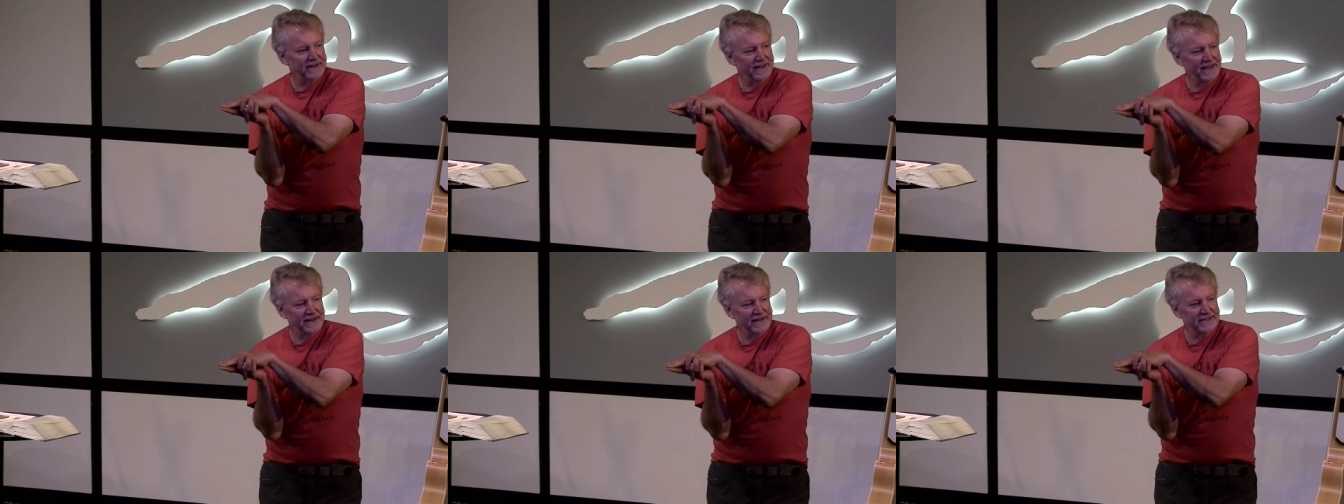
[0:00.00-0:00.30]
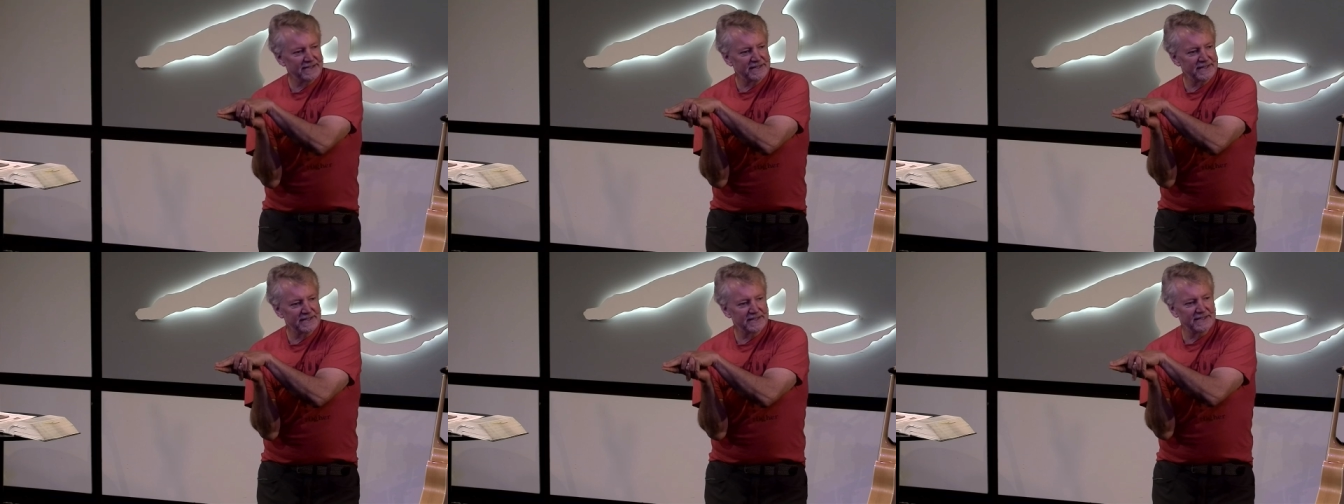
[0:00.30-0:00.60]

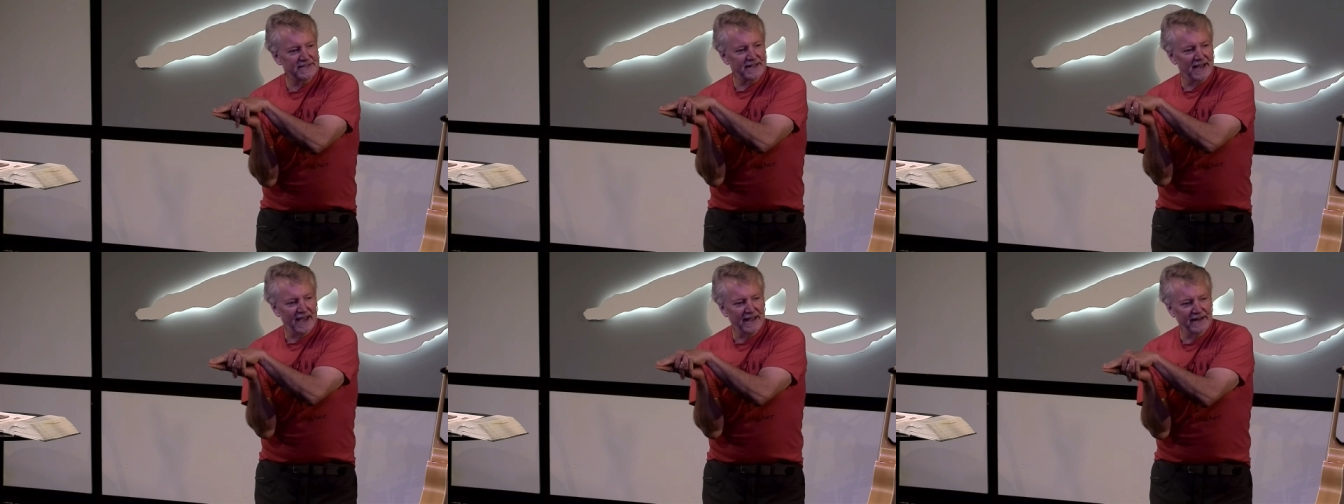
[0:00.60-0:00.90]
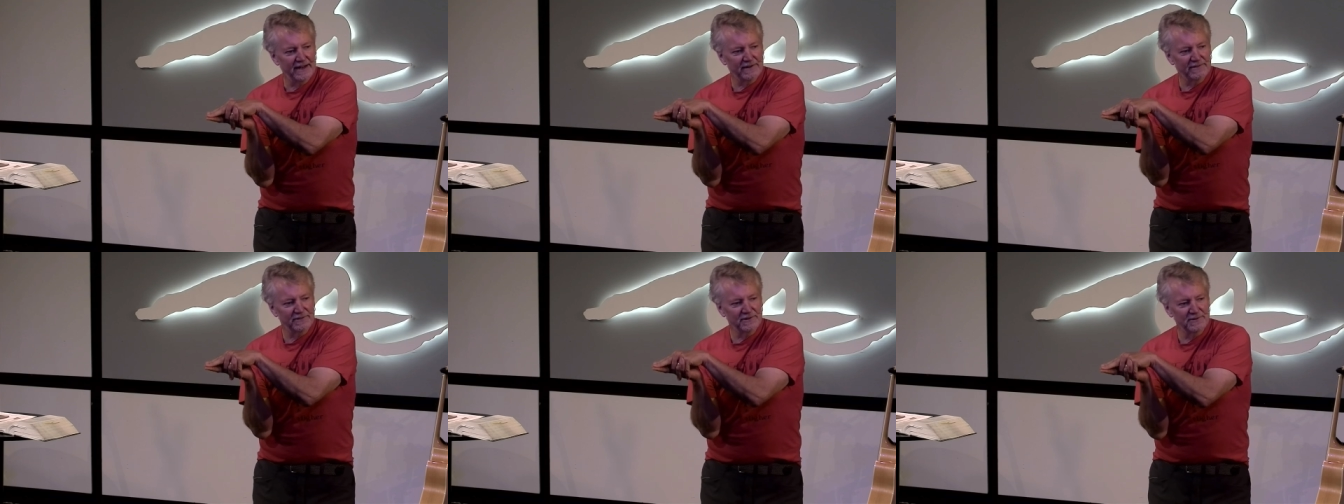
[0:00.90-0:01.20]
Dennis's
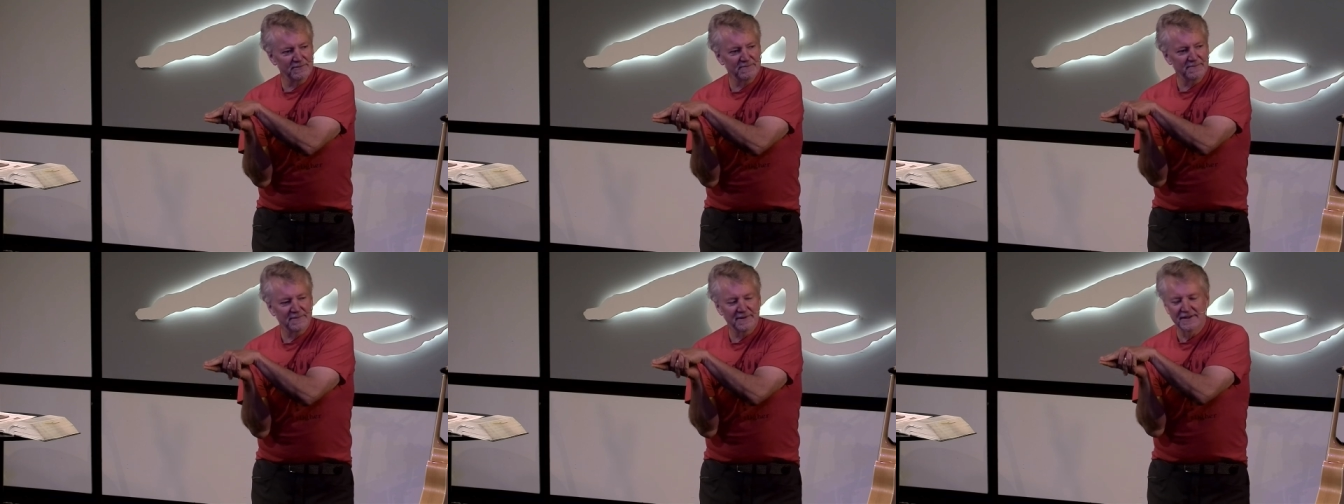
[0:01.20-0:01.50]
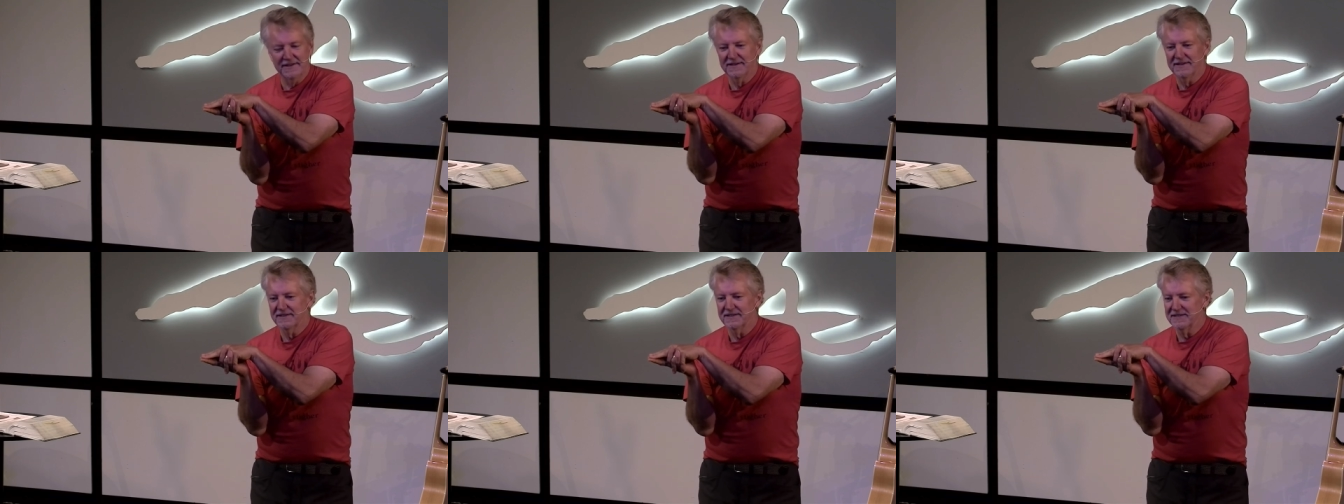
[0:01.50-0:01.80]
dining room
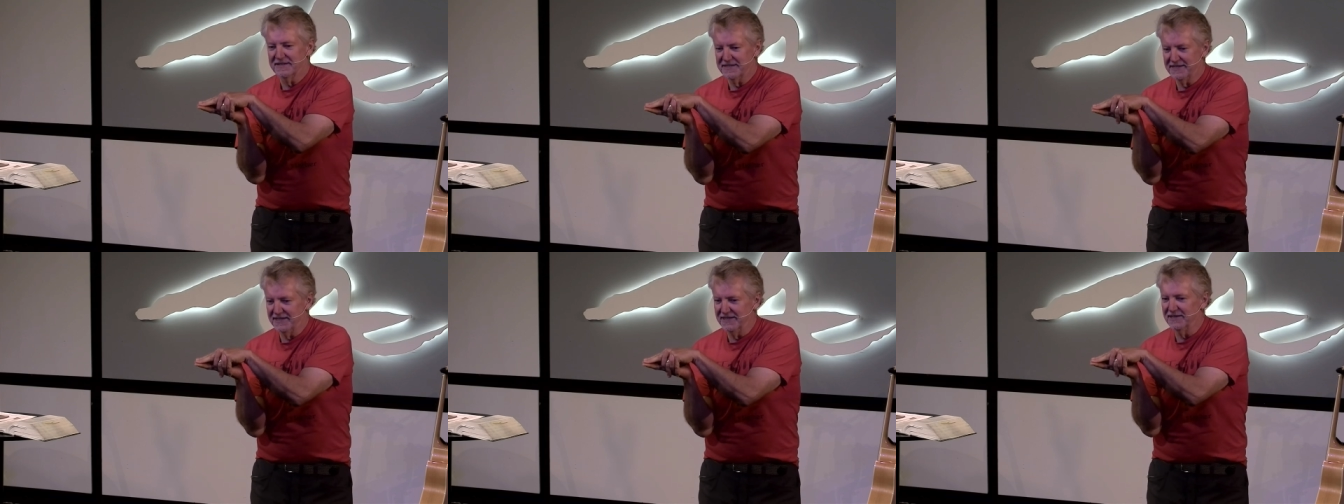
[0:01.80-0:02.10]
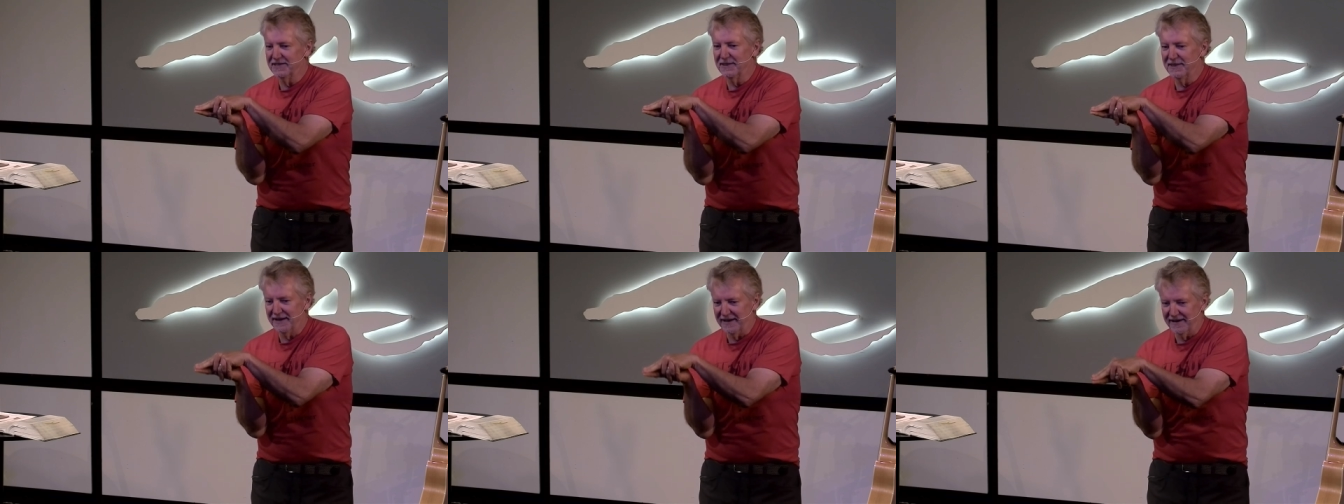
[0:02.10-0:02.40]

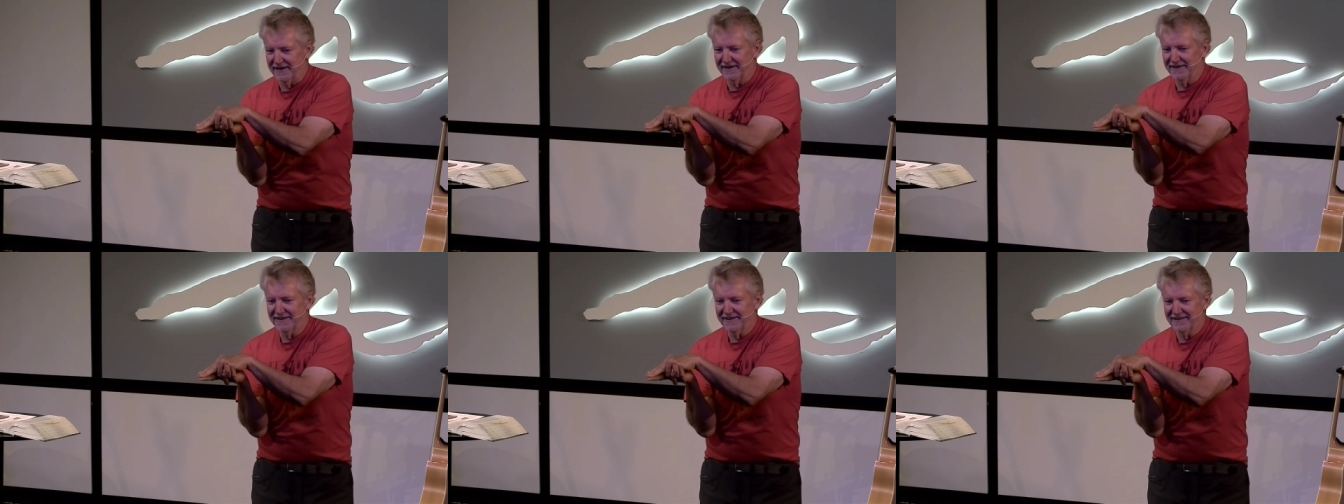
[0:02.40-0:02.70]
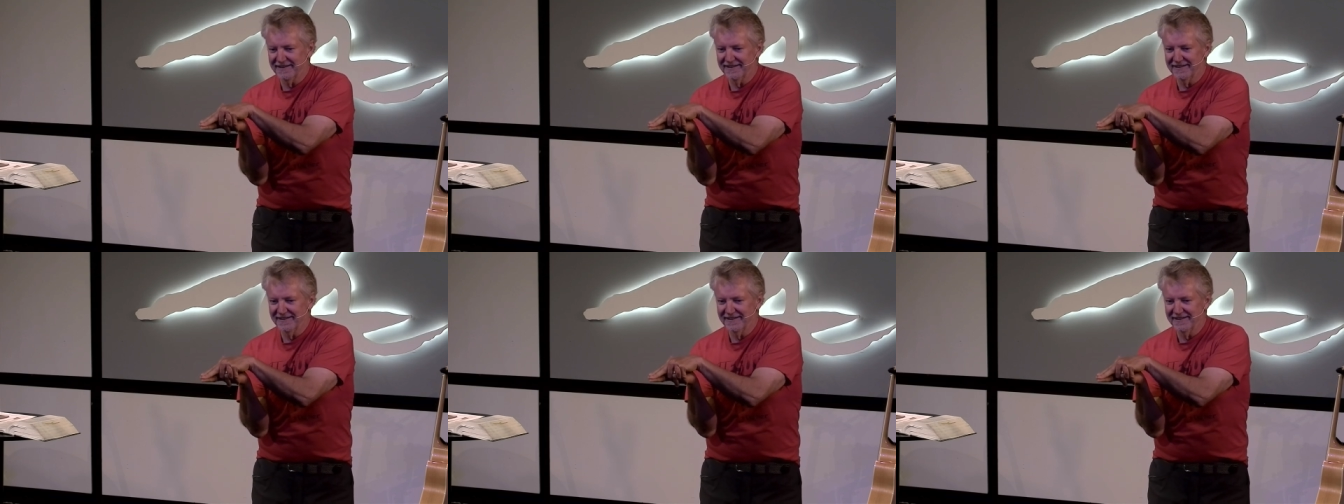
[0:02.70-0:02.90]
still there?